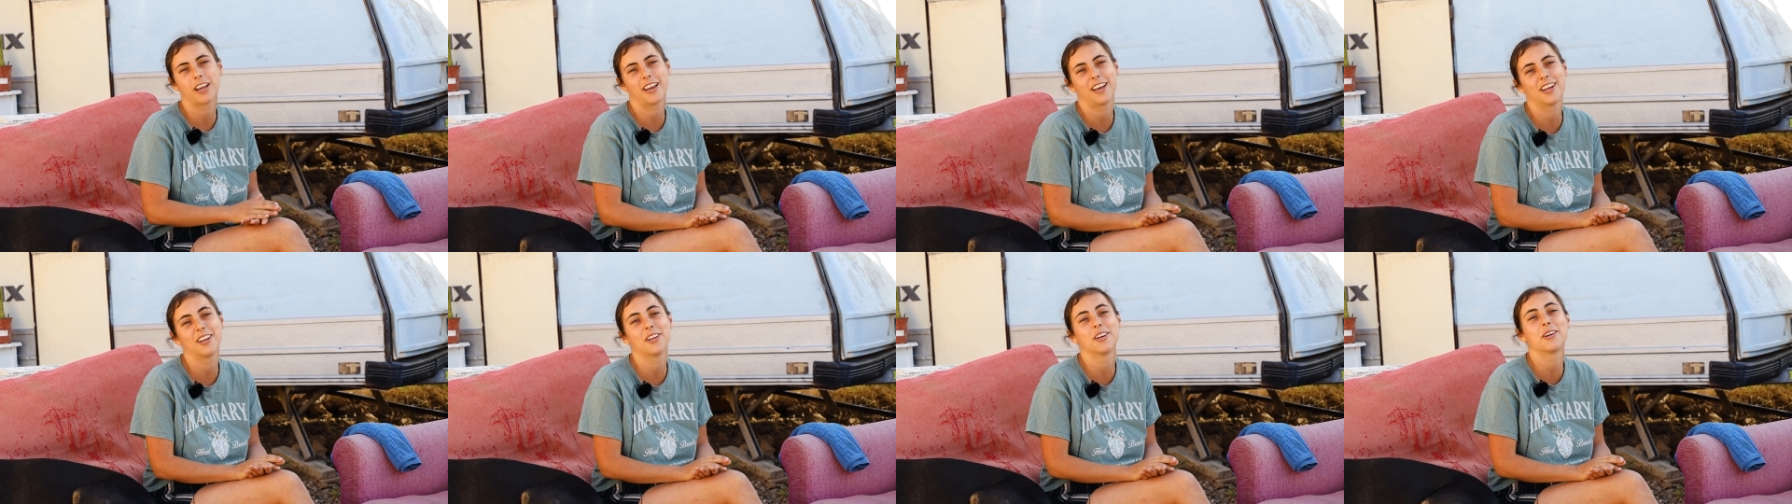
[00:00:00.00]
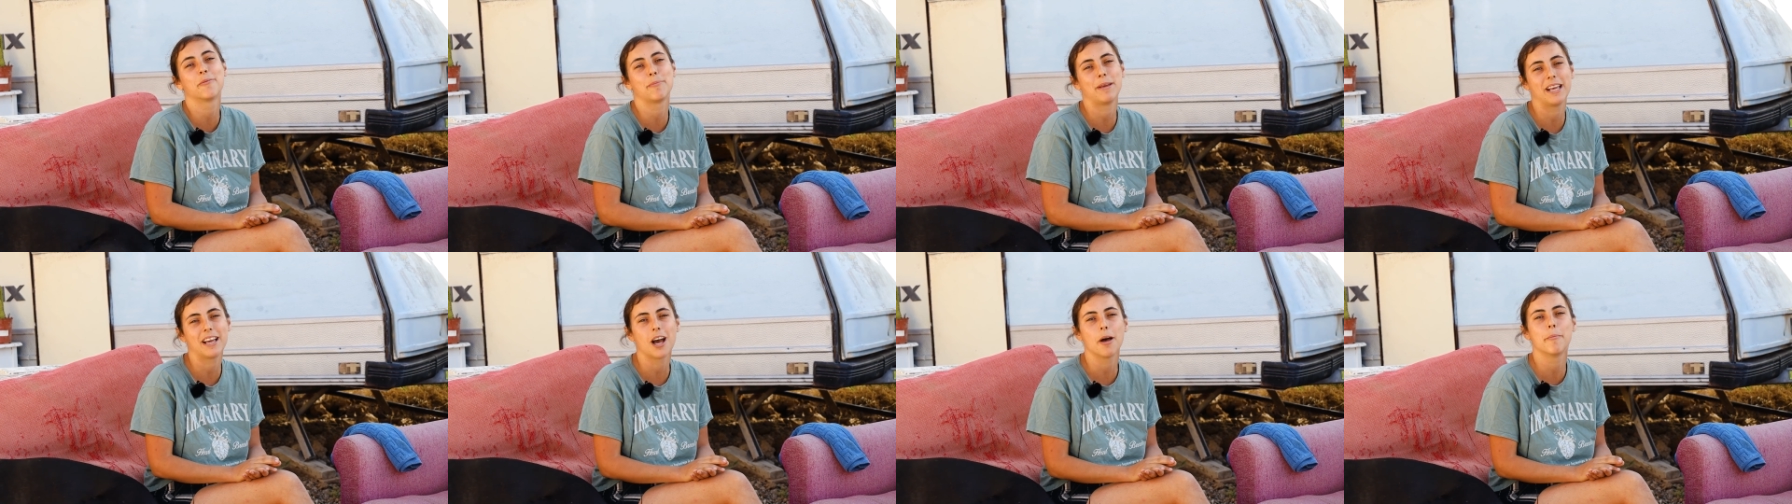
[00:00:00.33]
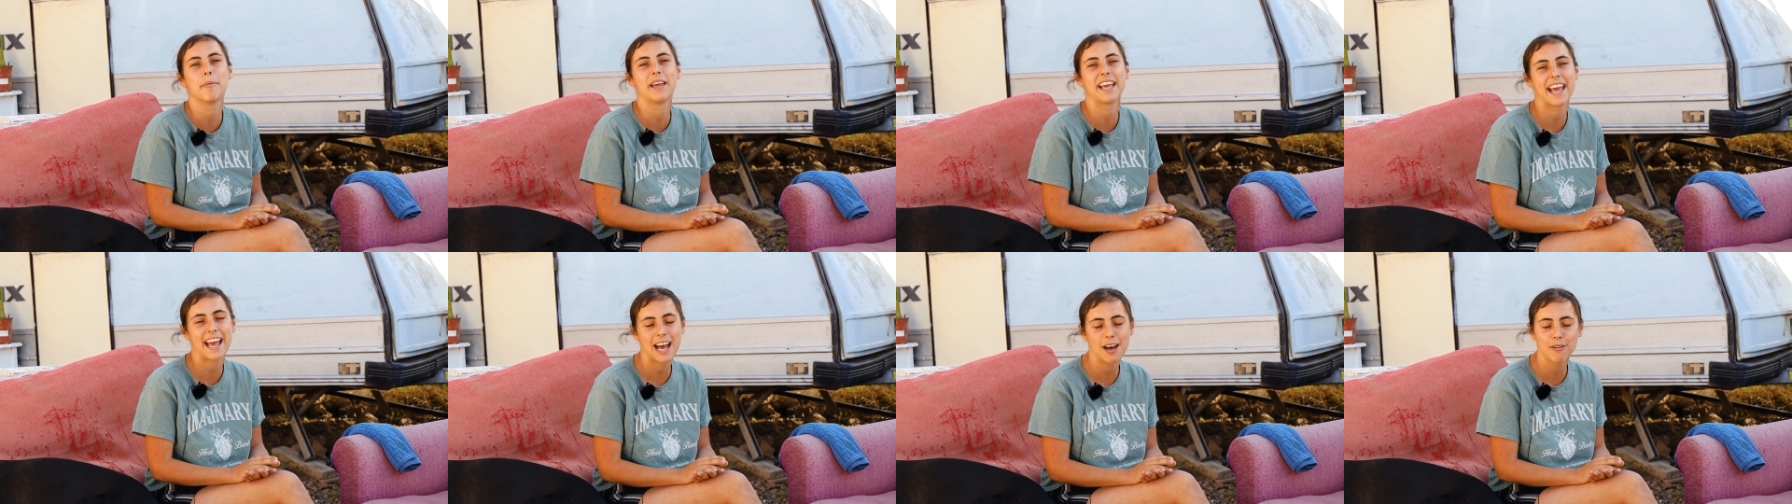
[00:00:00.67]
going to be
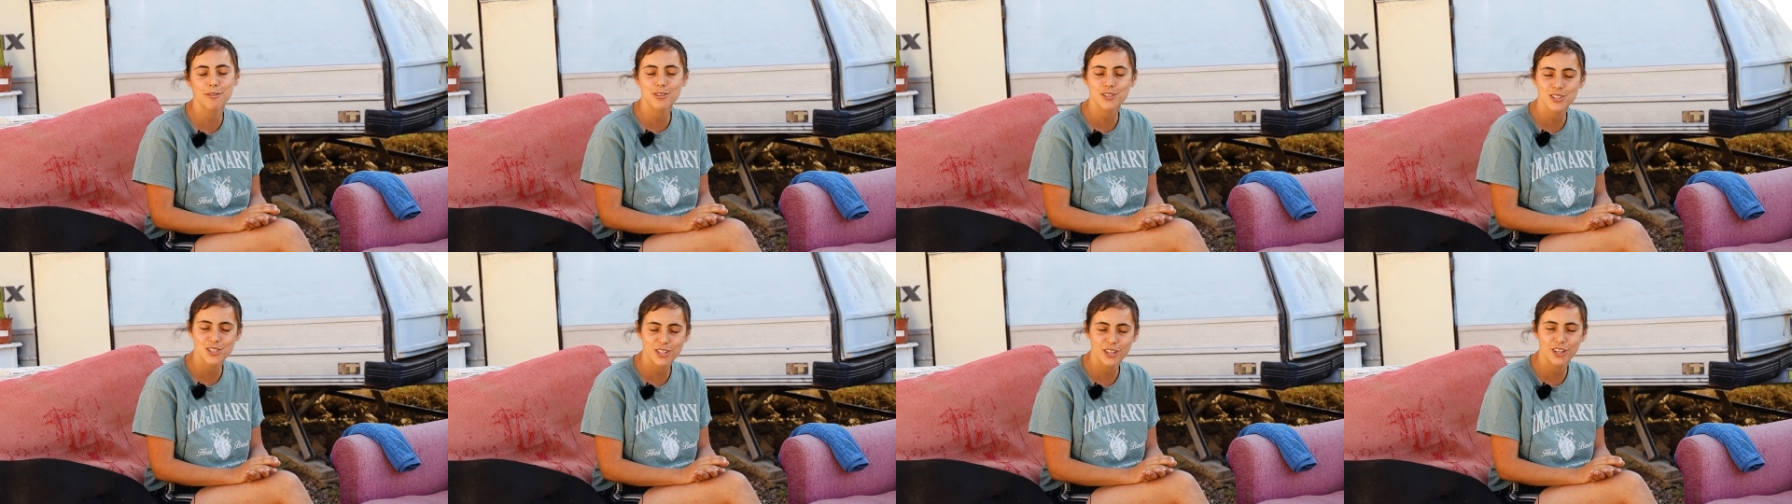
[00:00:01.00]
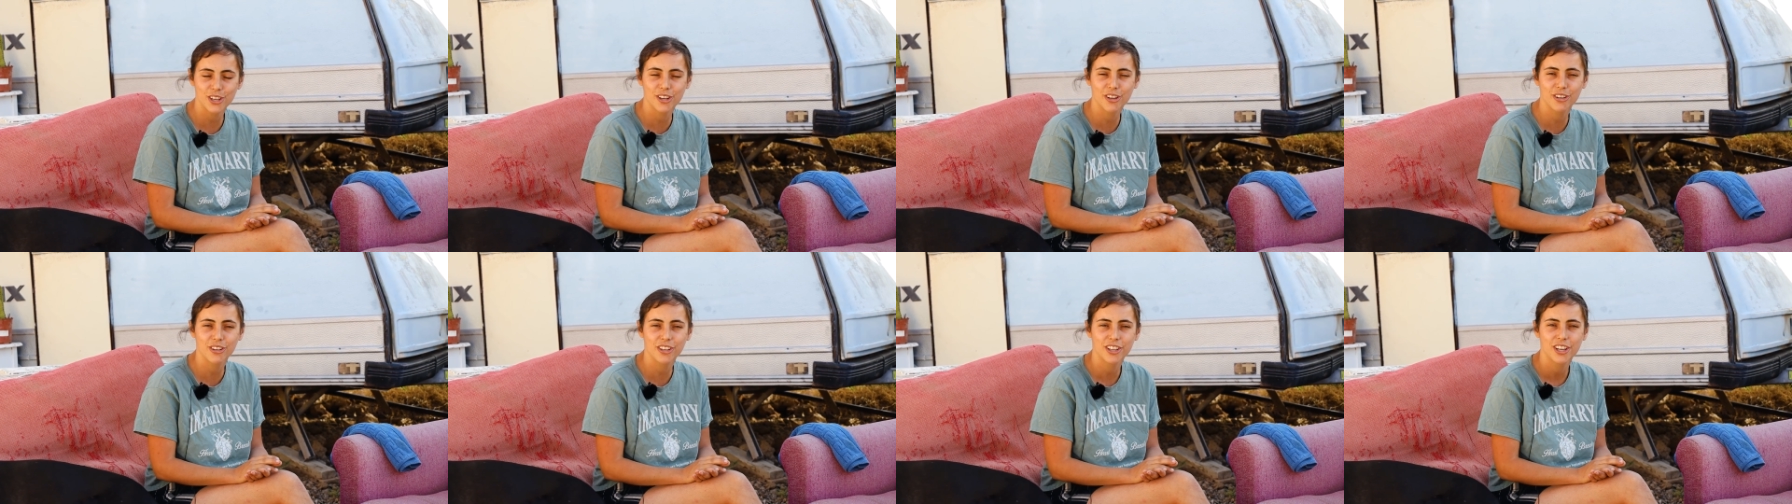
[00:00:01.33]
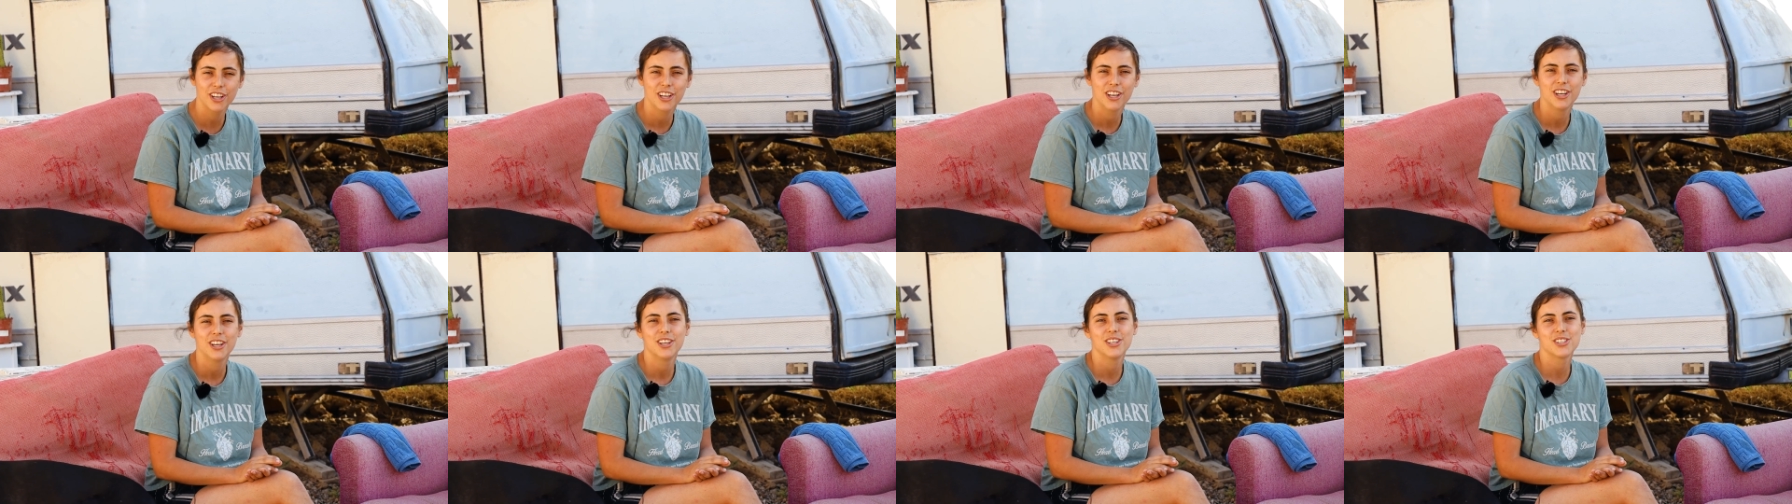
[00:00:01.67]
coming out soon.
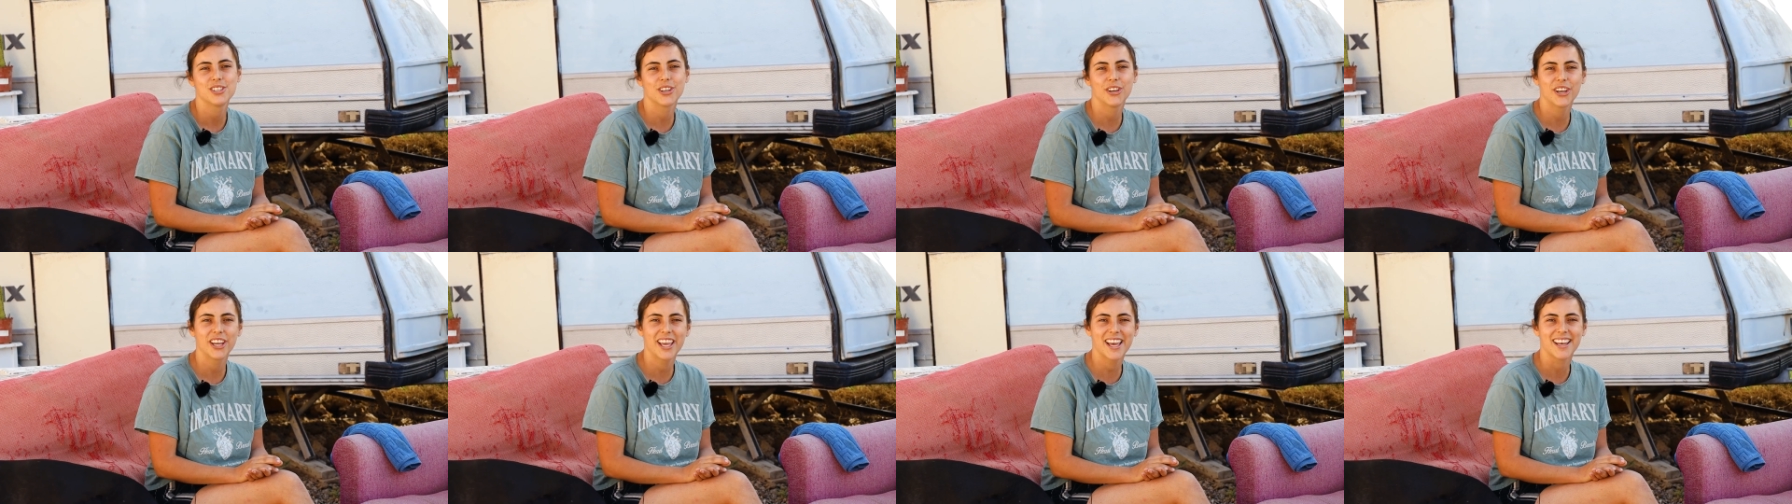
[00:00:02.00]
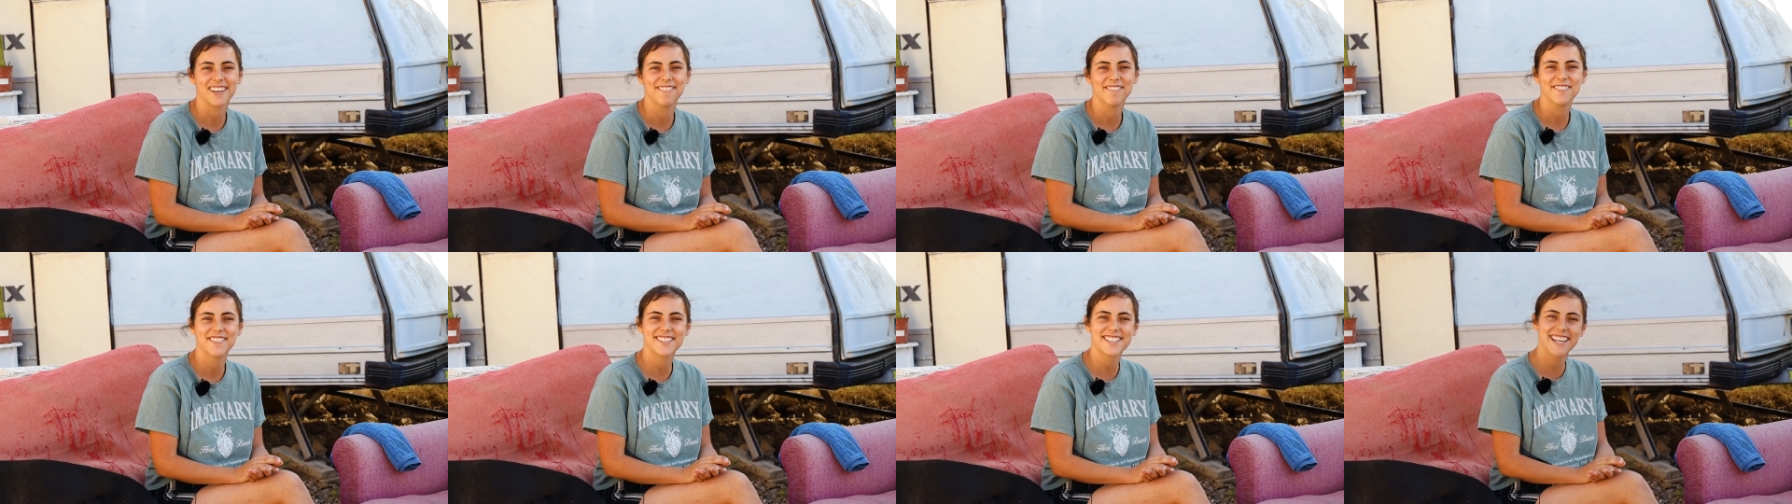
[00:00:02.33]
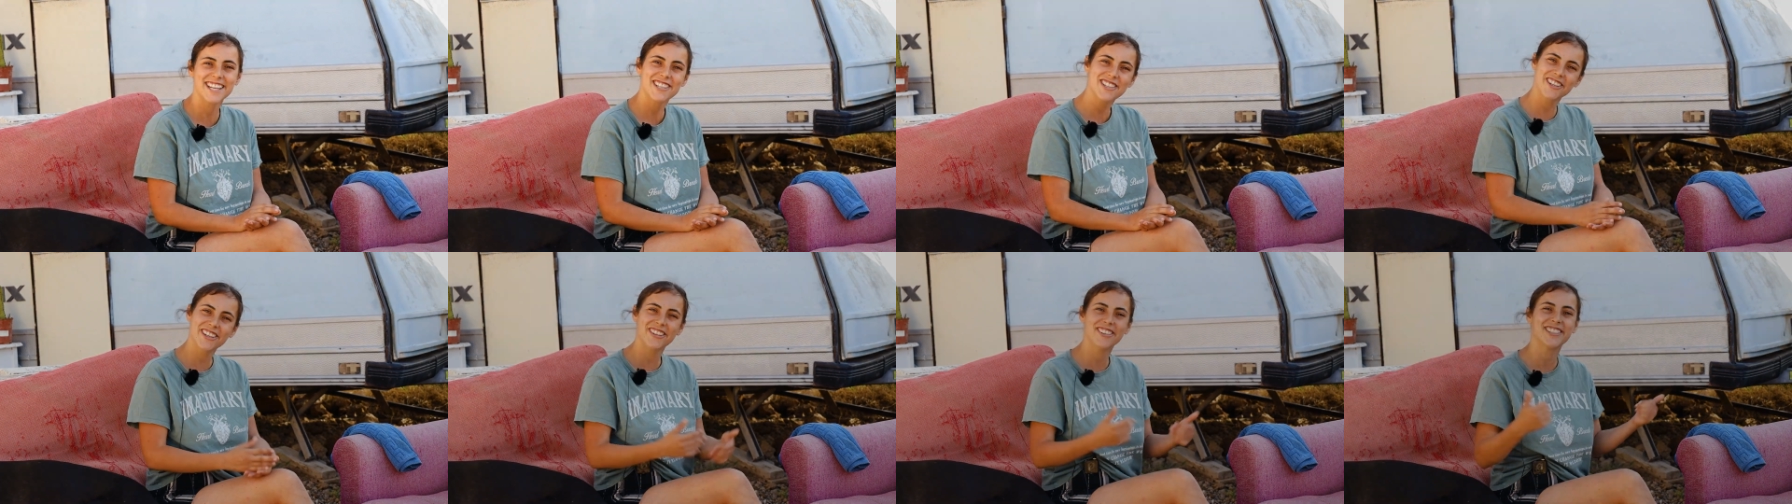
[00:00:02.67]
So yeah,
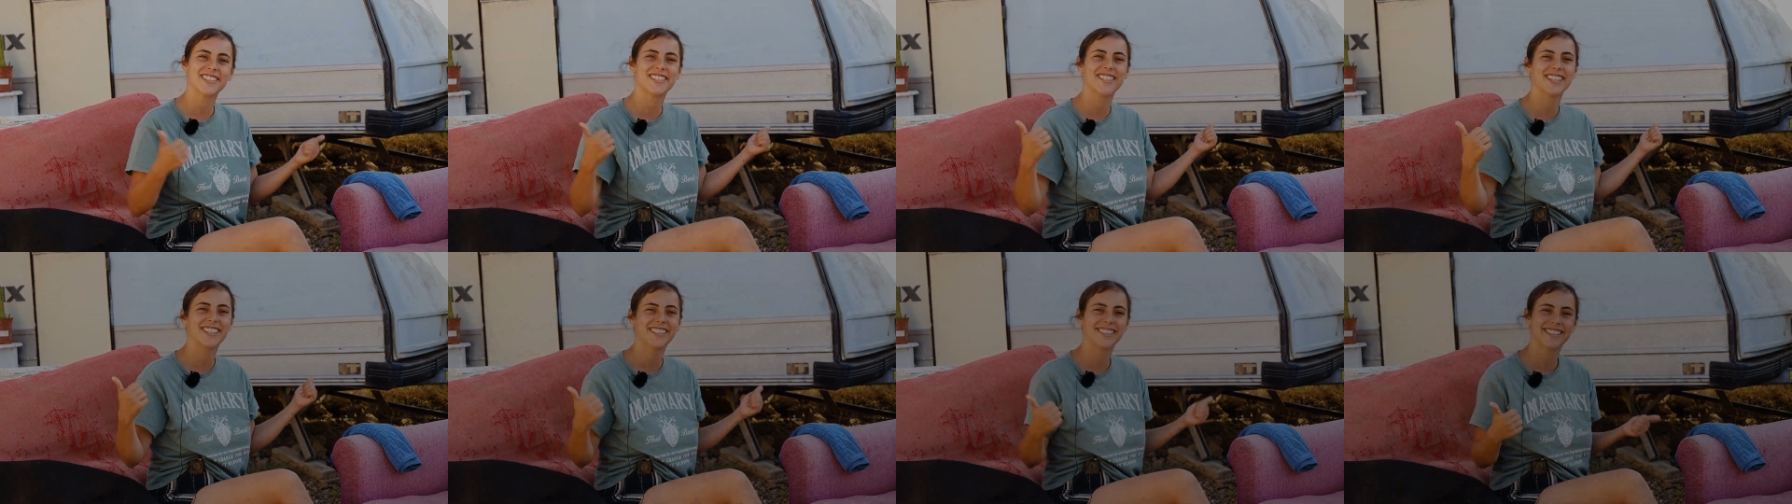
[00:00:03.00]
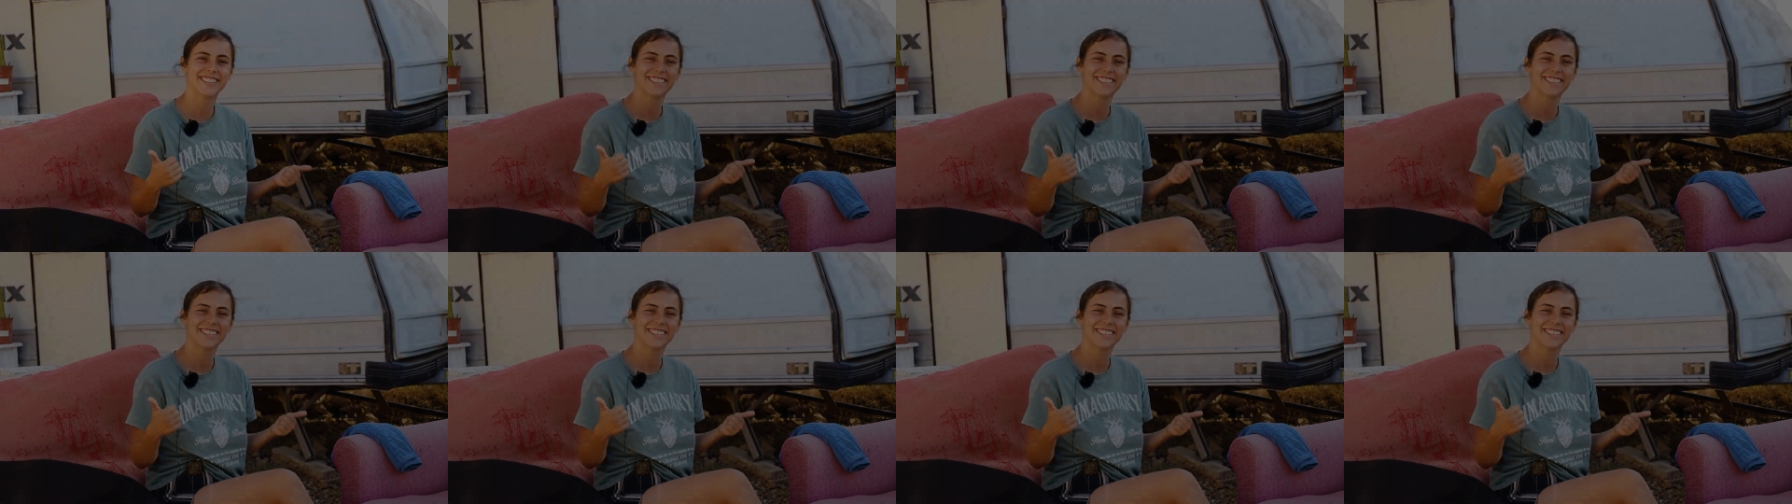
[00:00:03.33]
stay tuned.